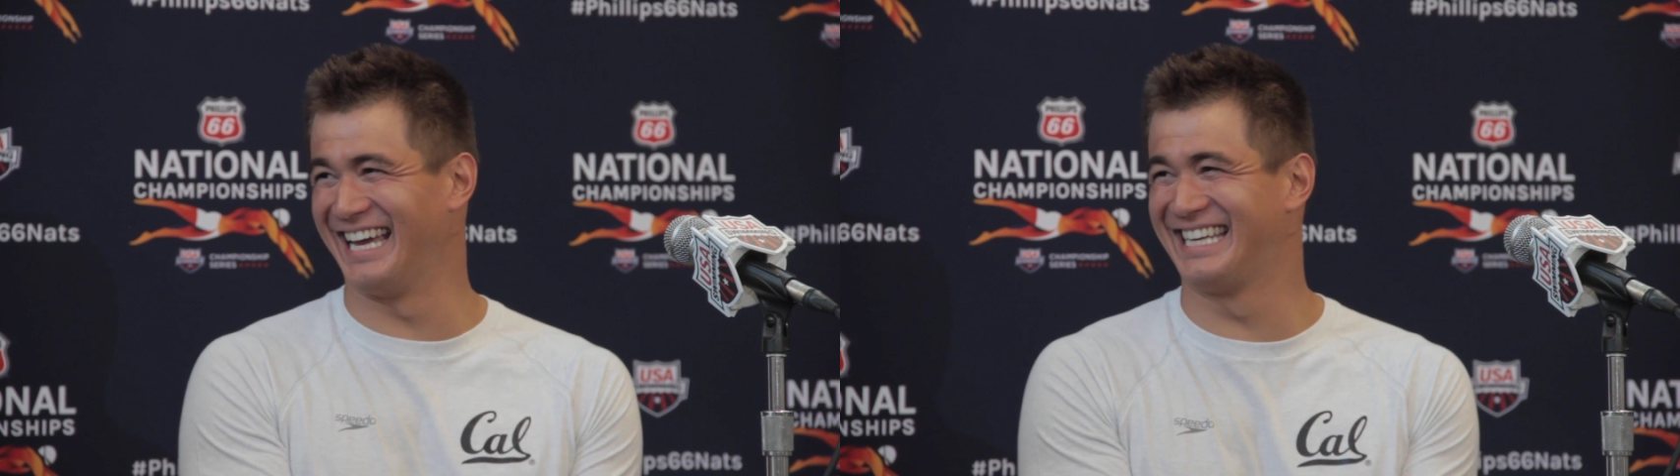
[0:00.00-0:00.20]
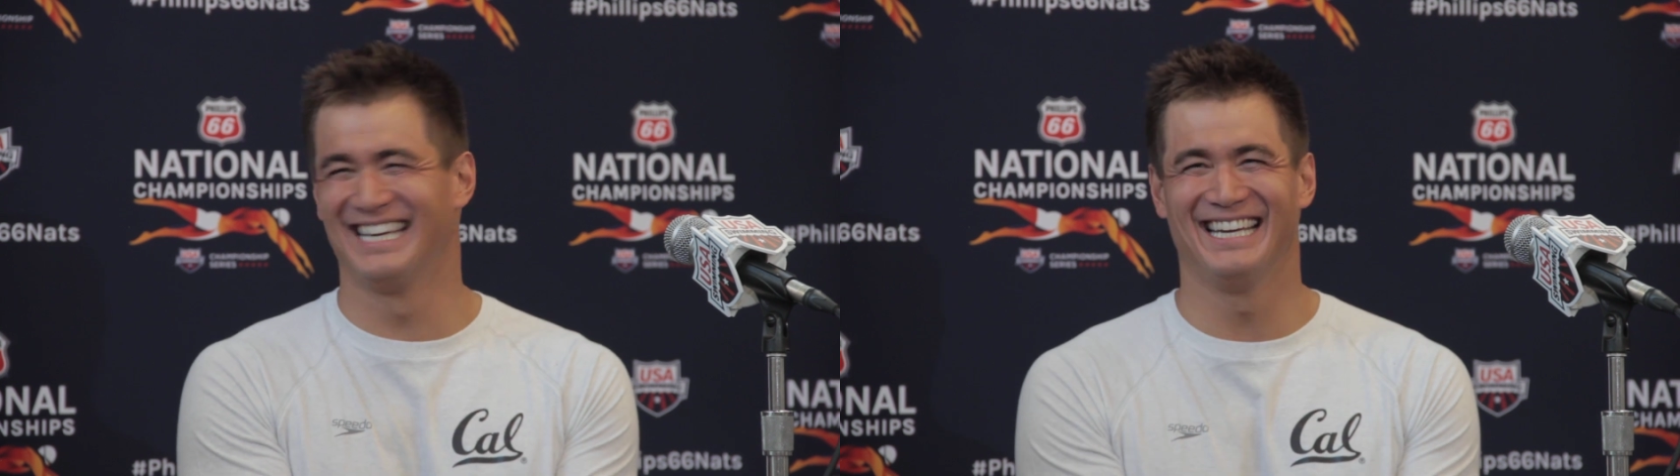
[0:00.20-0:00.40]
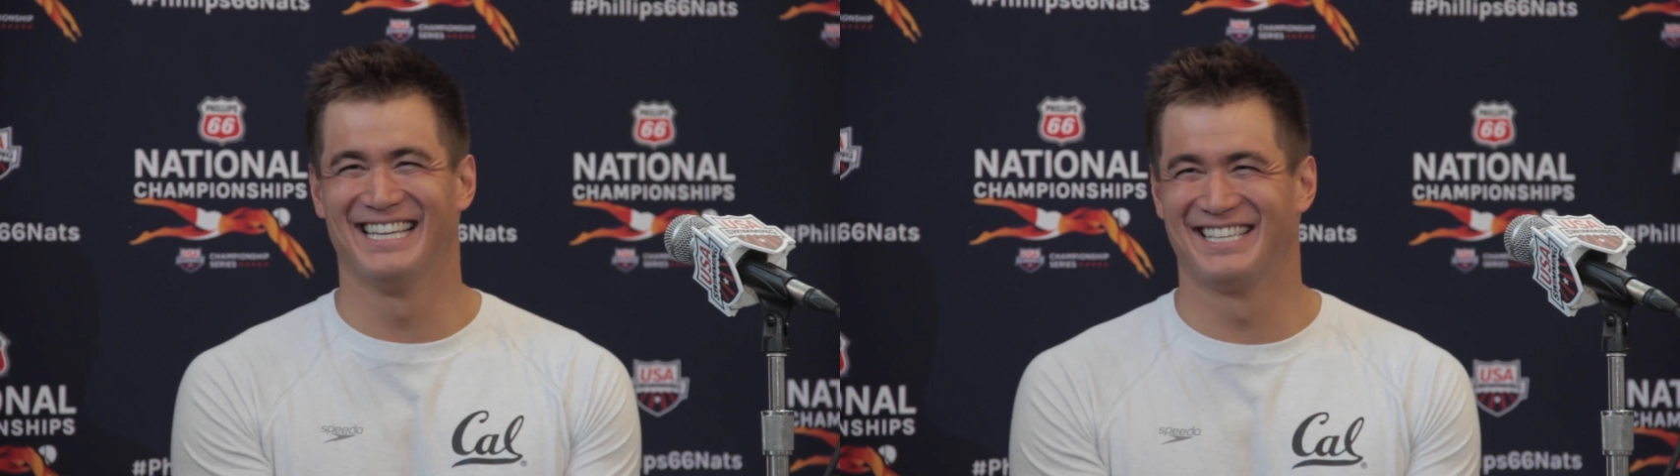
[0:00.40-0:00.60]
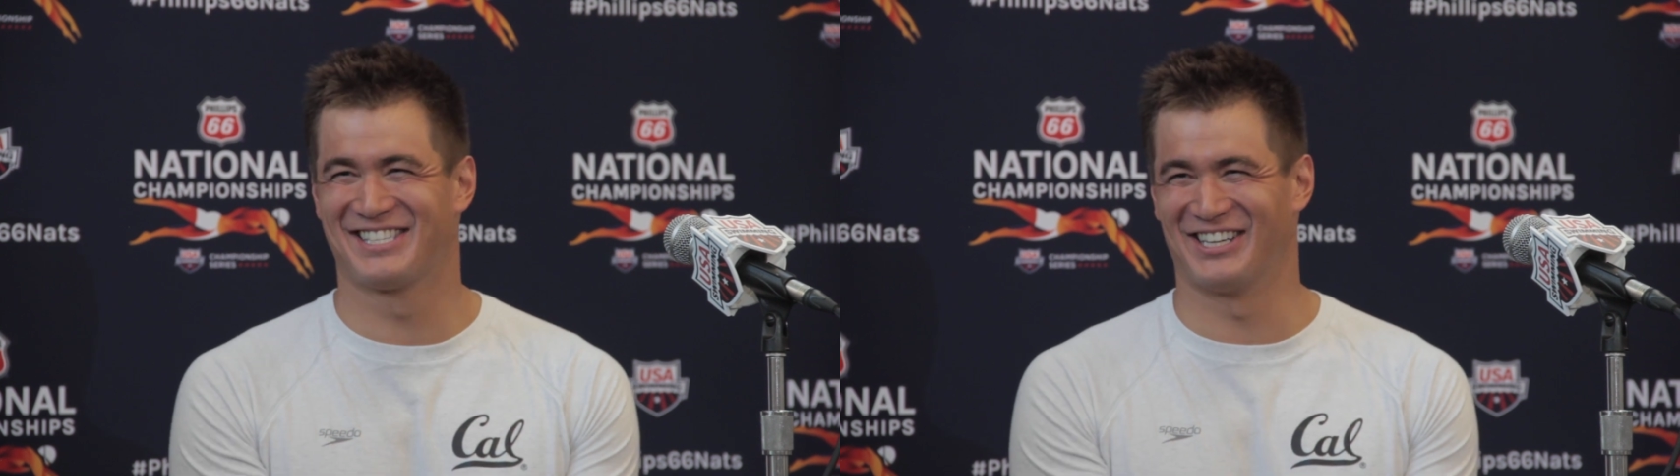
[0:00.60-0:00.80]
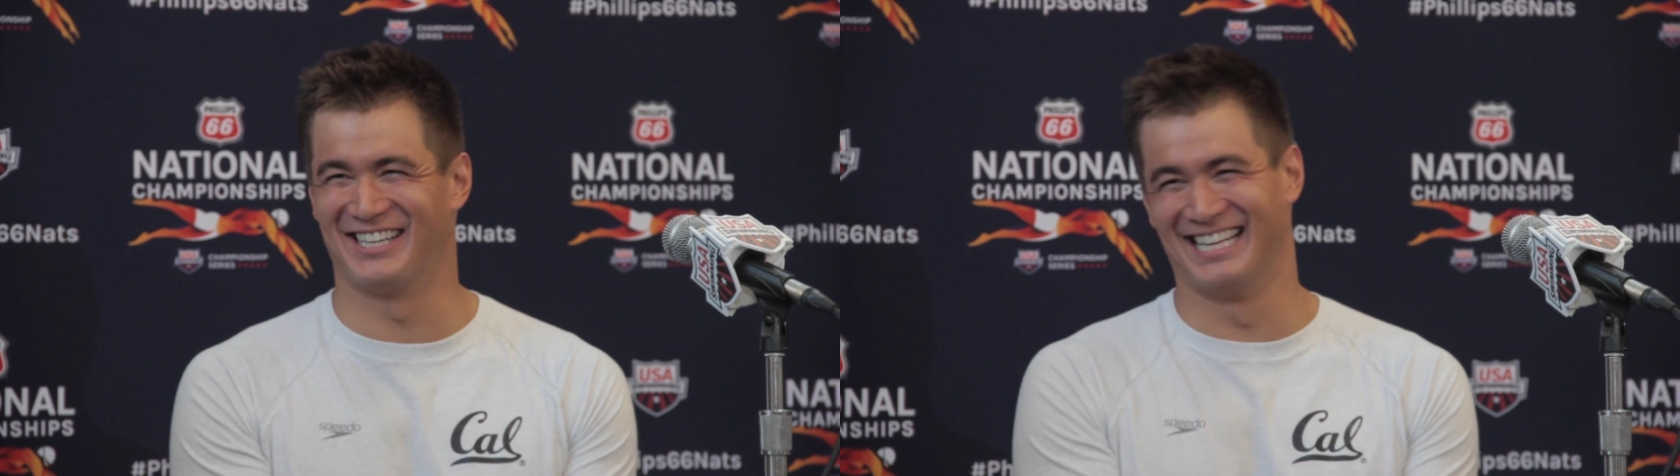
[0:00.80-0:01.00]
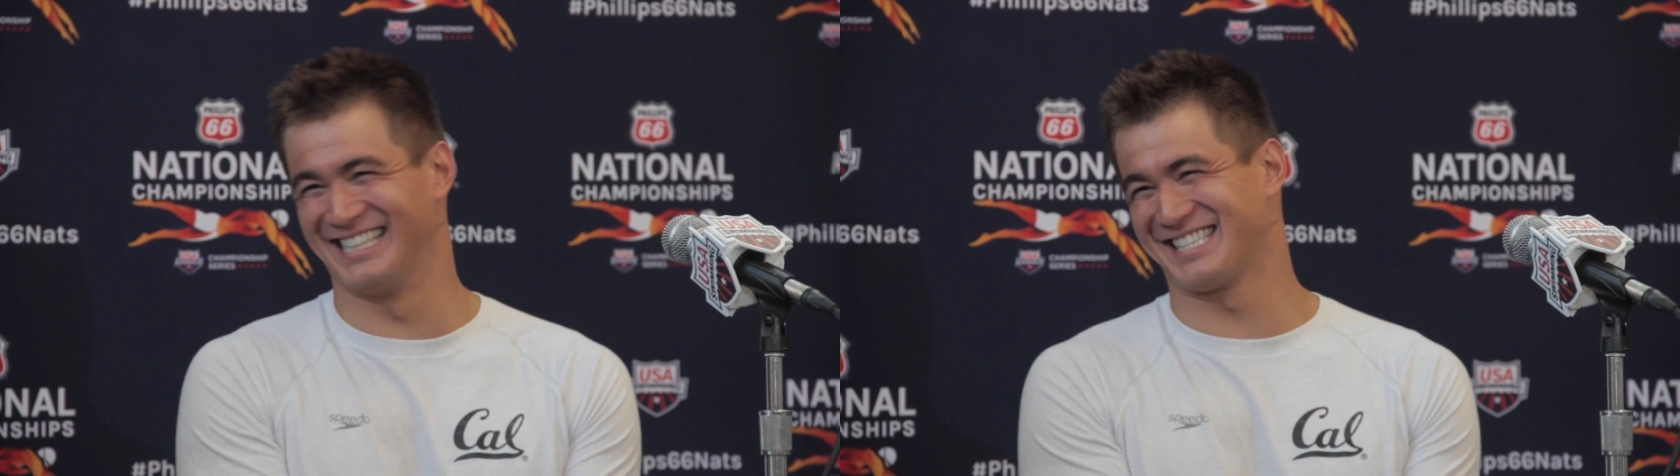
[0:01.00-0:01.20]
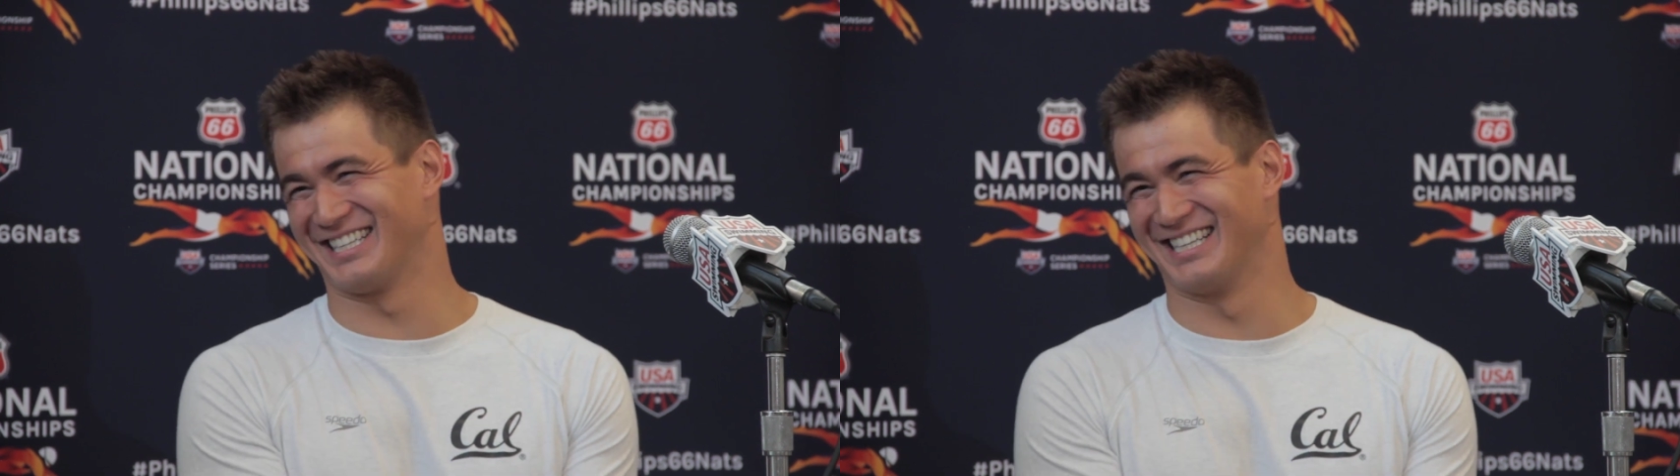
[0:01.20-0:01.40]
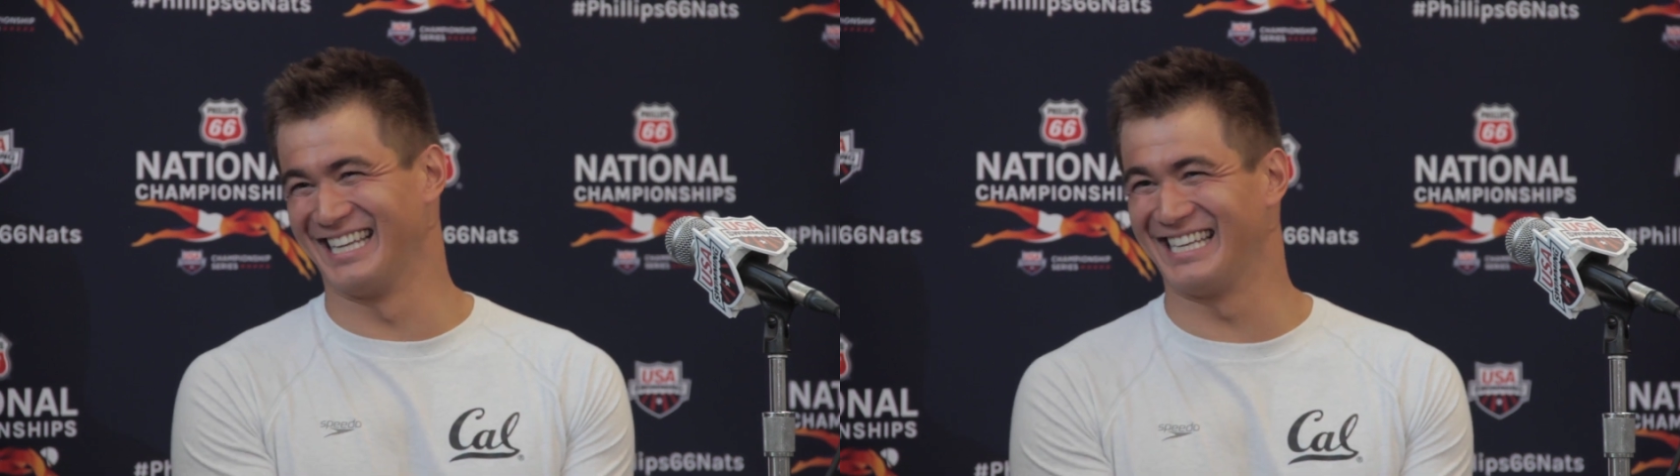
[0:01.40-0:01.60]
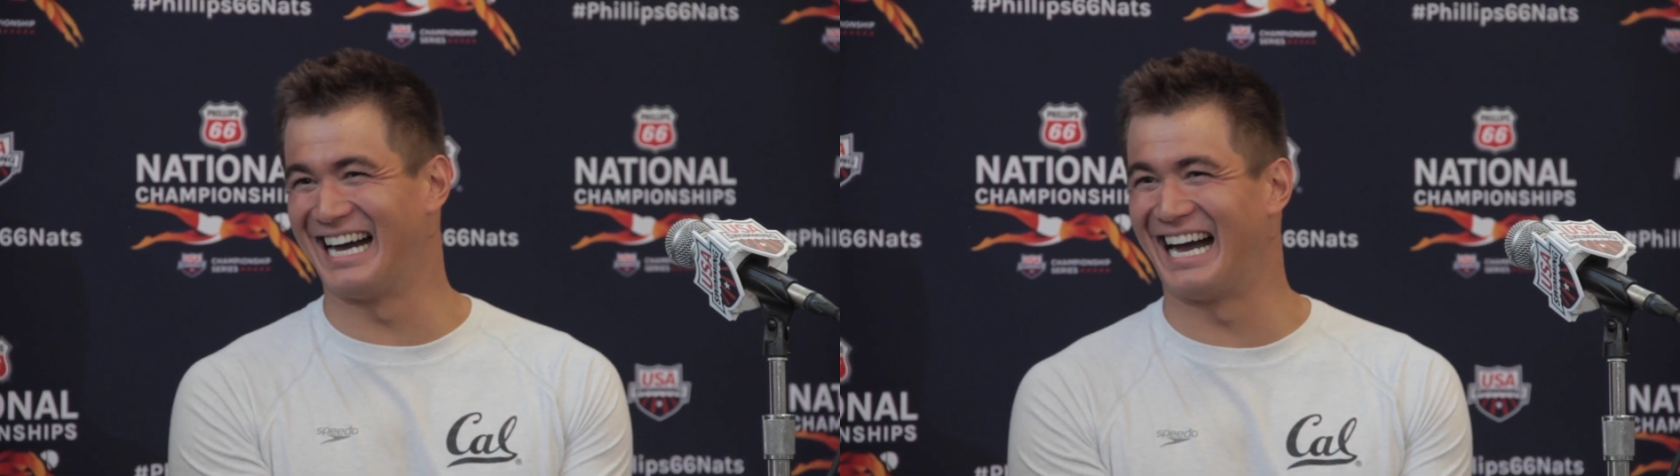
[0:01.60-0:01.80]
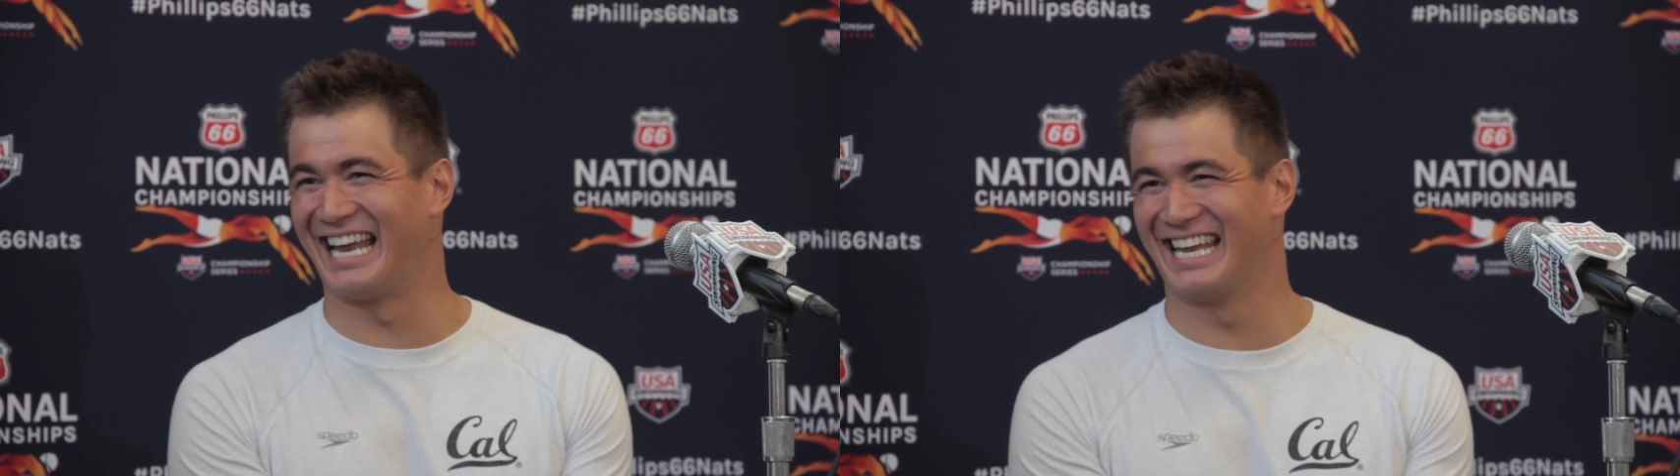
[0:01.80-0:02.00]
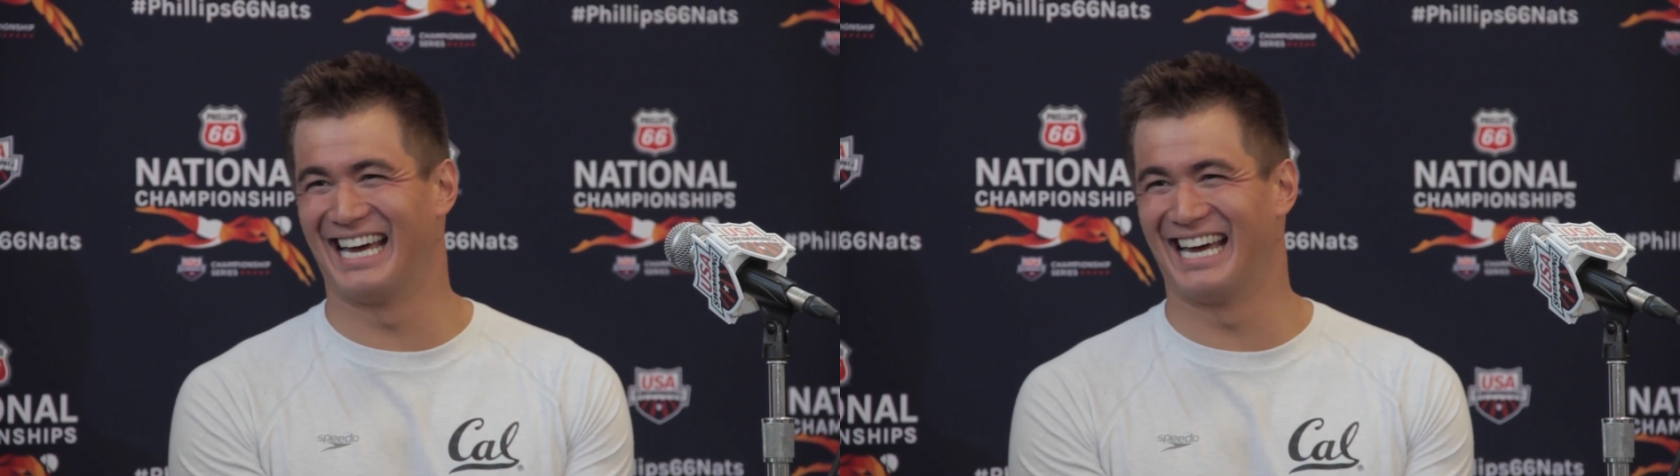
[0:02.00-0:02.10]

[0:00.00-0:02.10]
like, certainly, certainly not.